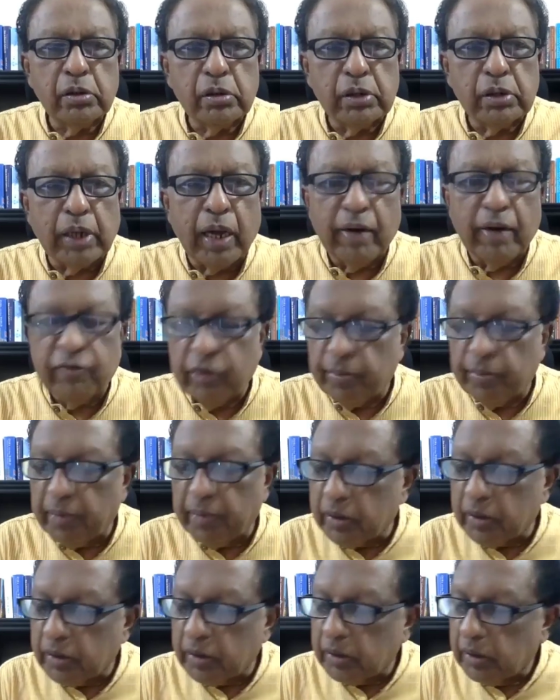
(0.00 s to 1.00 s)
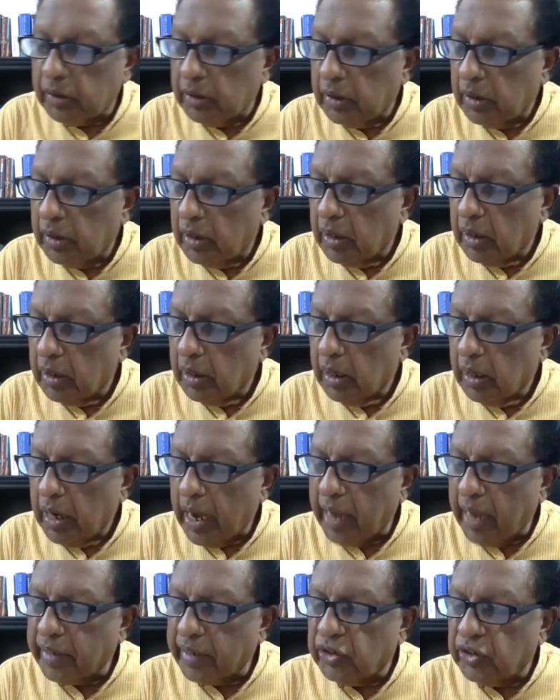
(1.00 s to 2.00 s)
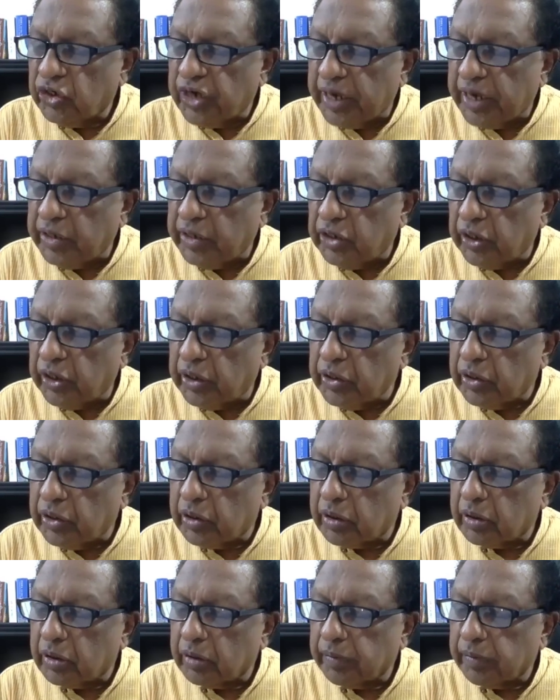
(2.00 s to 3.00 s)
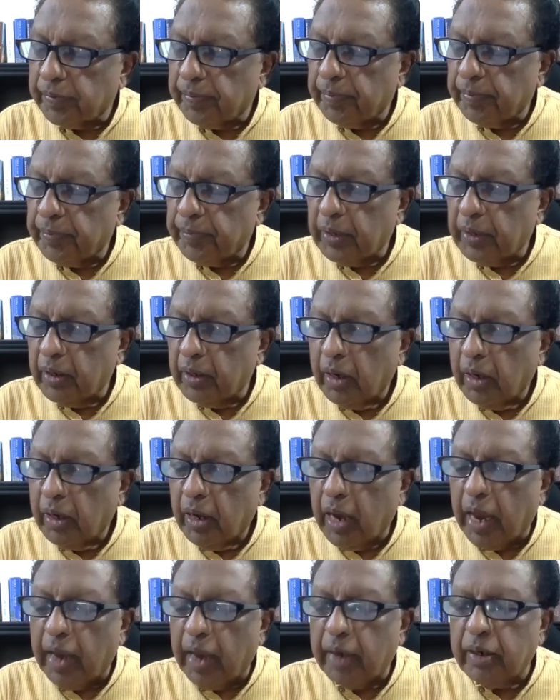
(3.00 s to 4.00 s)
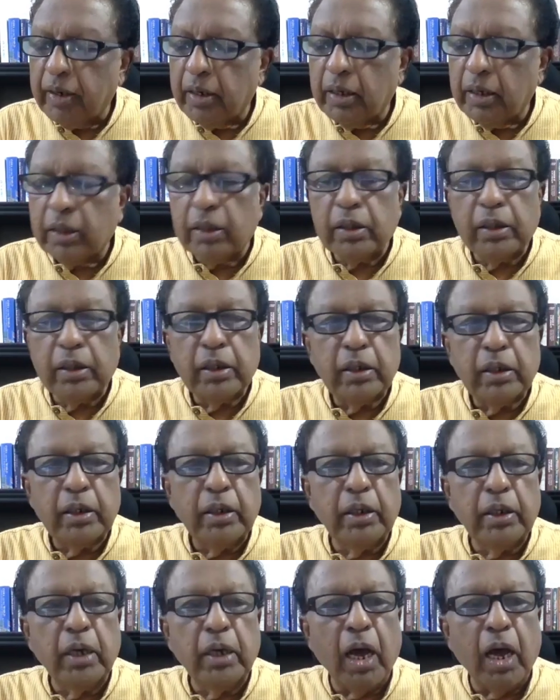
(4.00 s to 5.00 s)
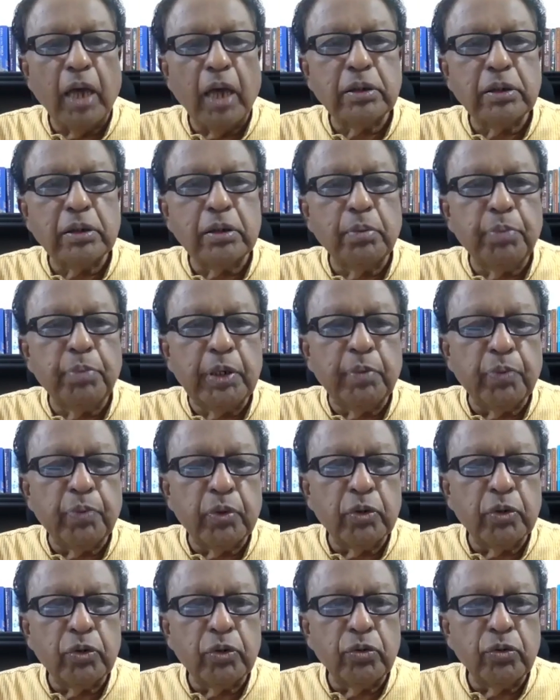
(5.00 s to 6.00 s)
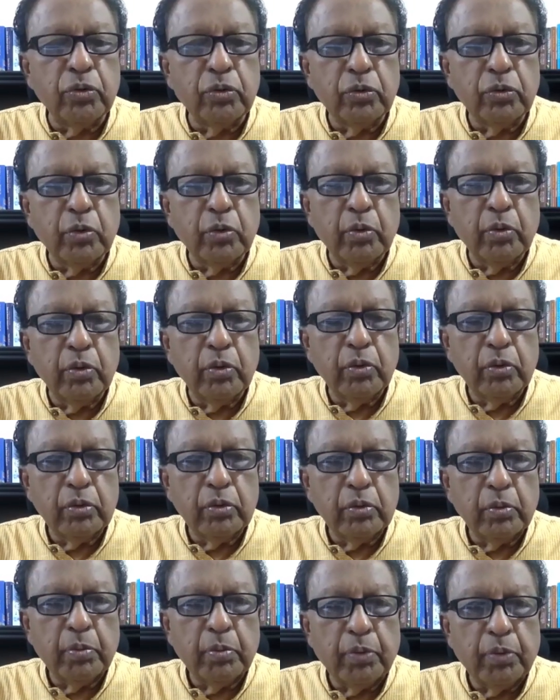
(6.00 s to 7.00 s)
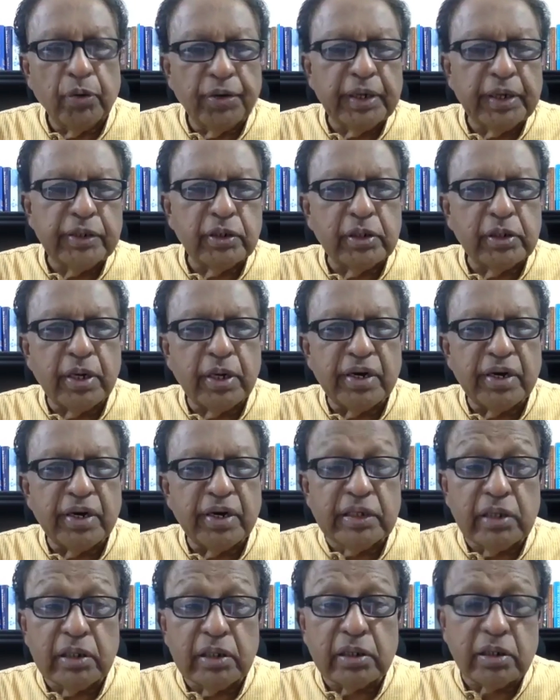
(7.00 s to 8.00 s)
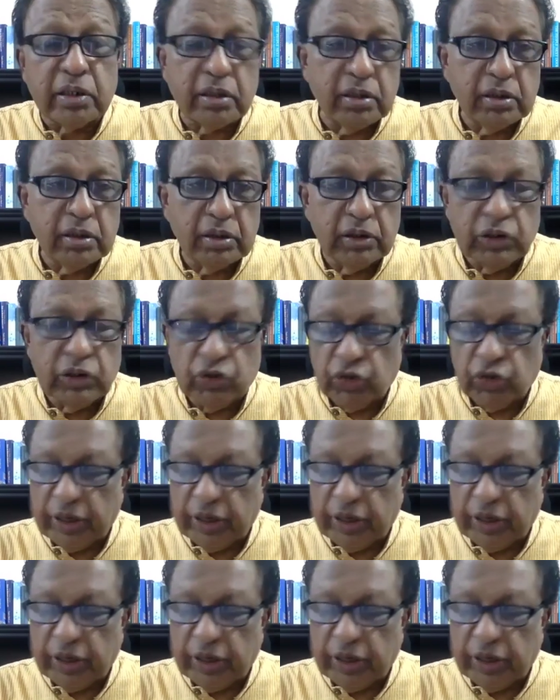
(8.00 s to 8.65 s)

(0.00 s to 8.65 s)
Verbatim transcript: the government had its dangers. And uh, he asked the people to protest and resist these